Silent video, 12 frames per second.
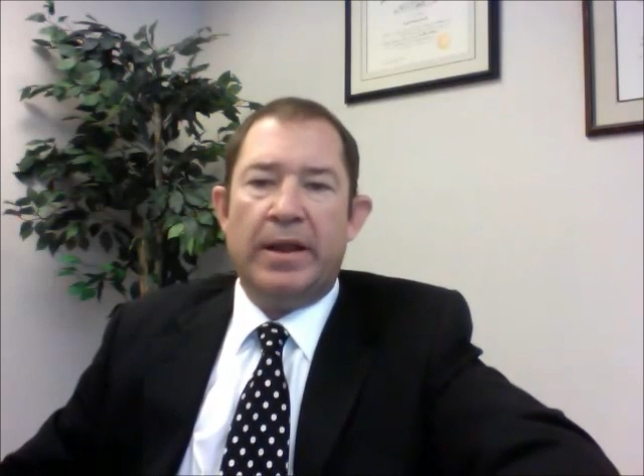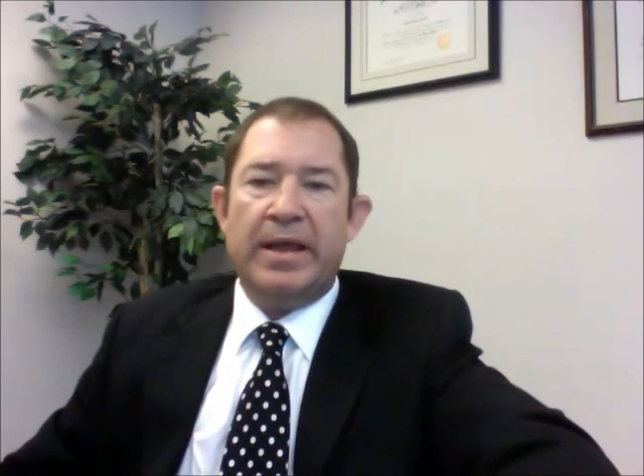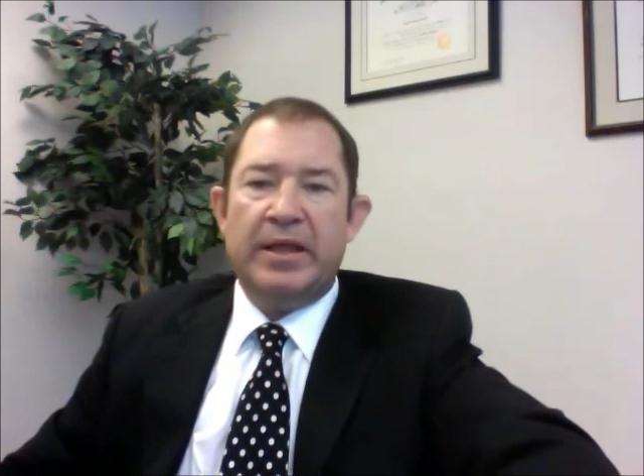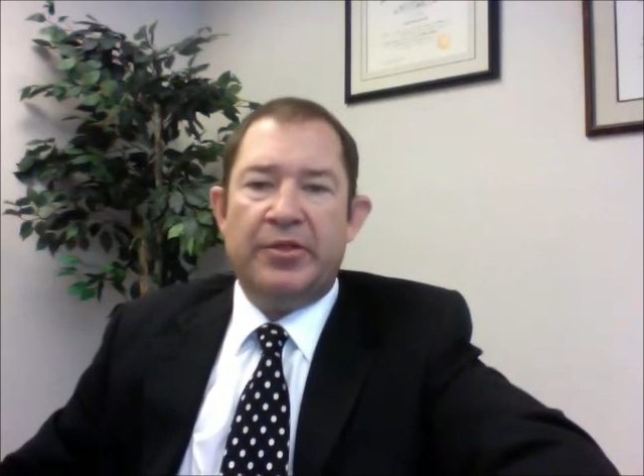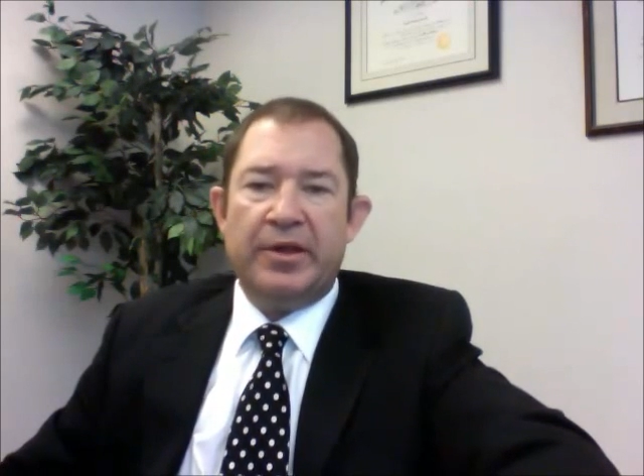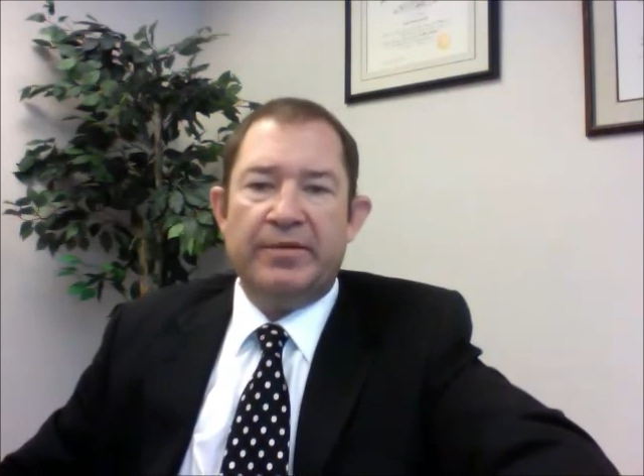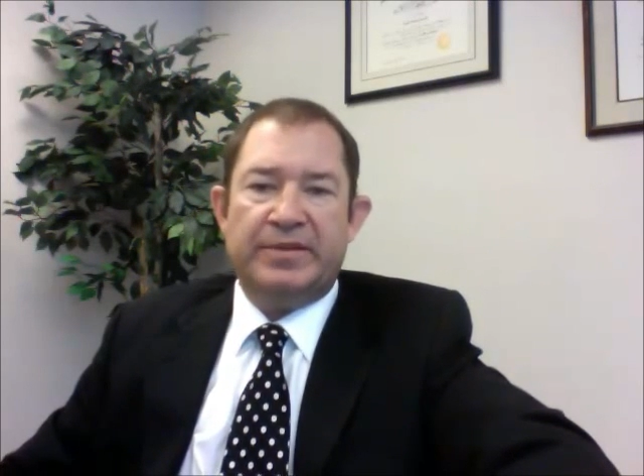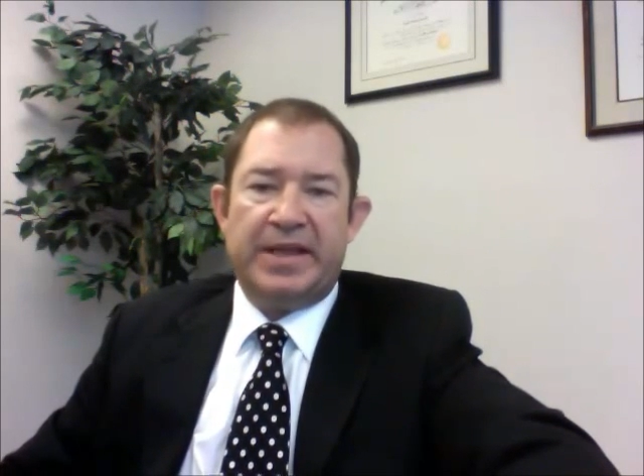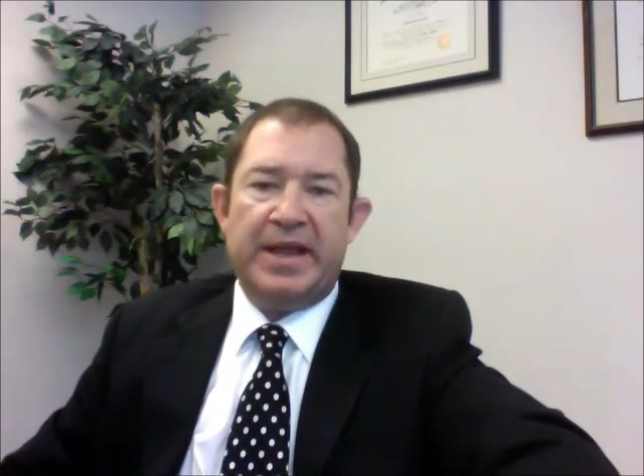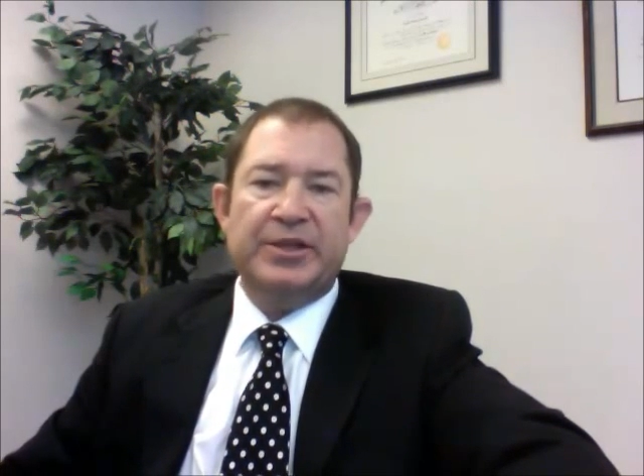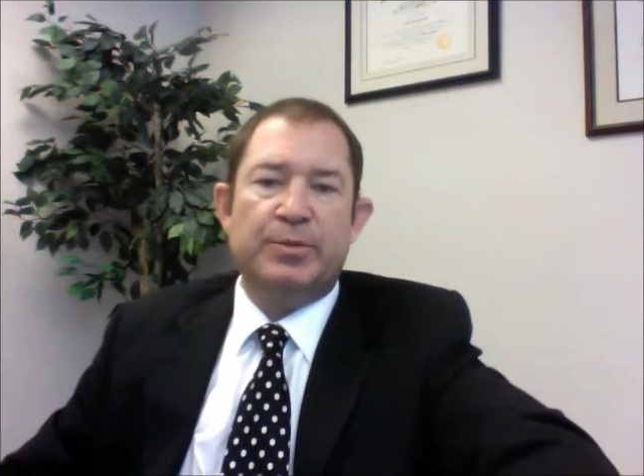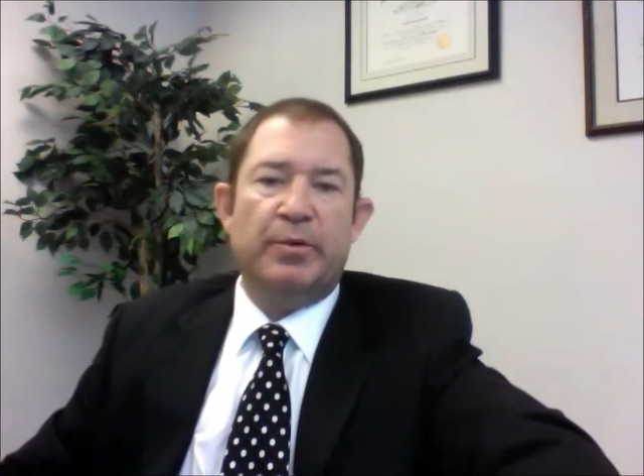anything of
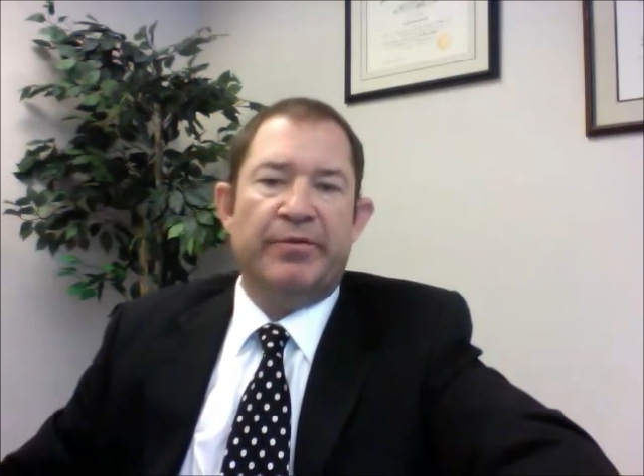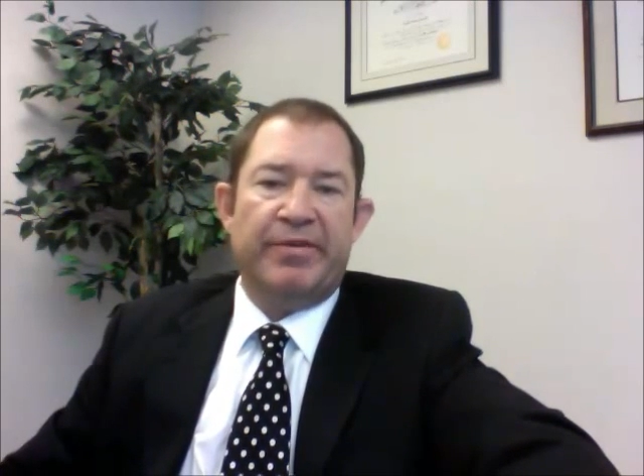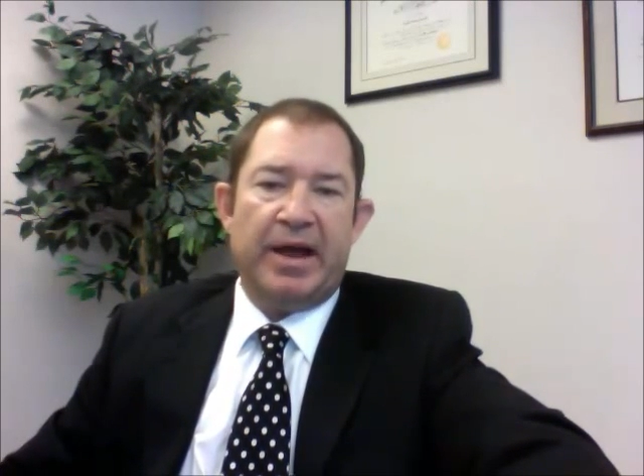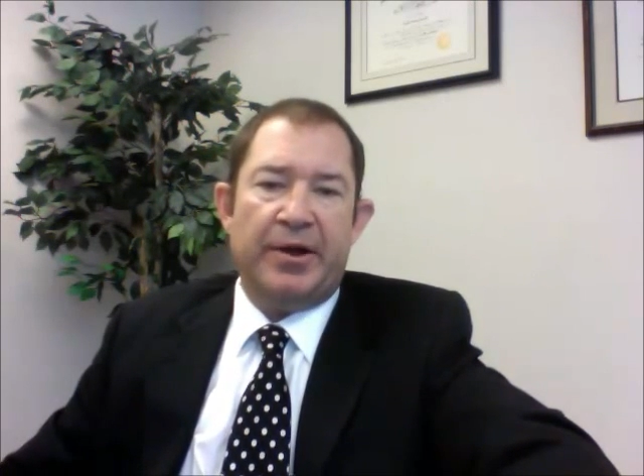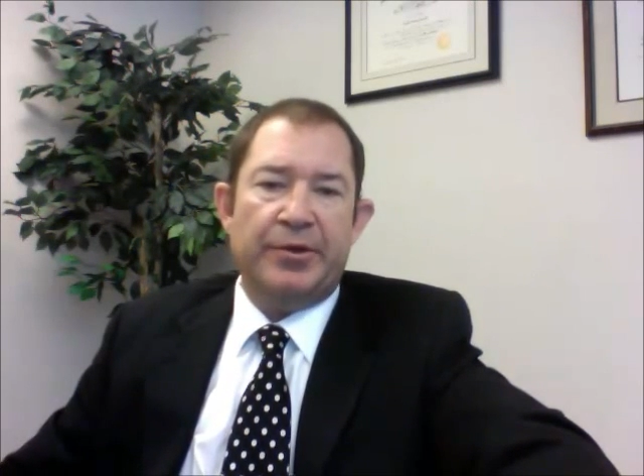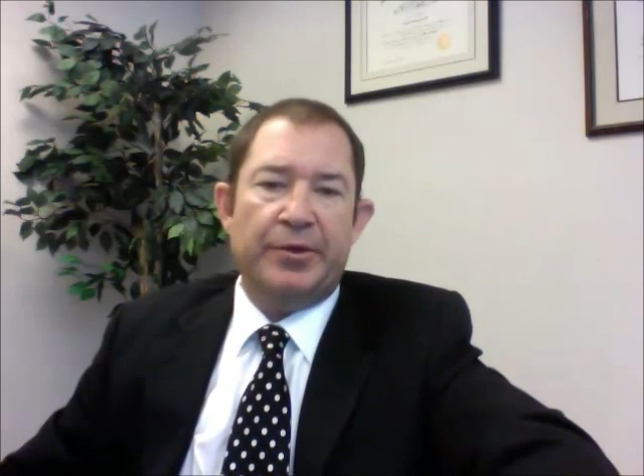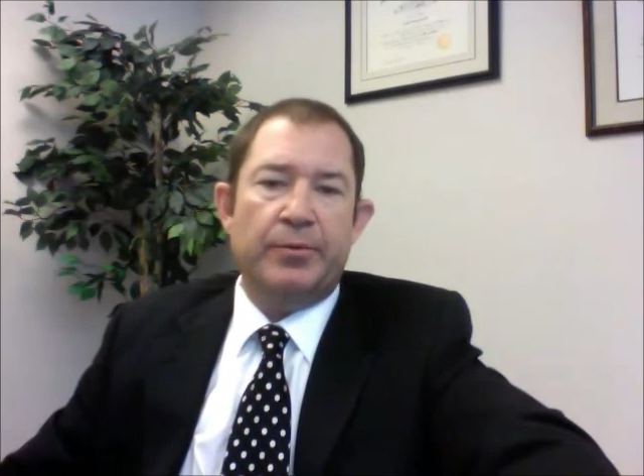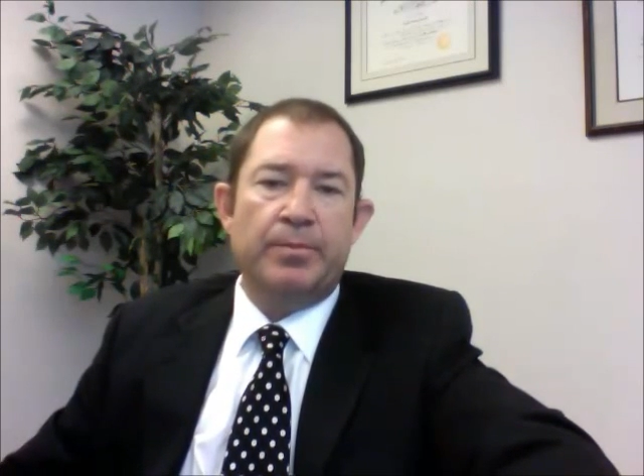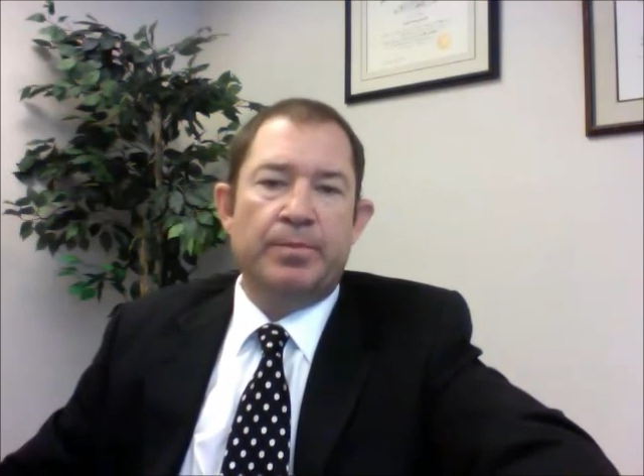tangible value.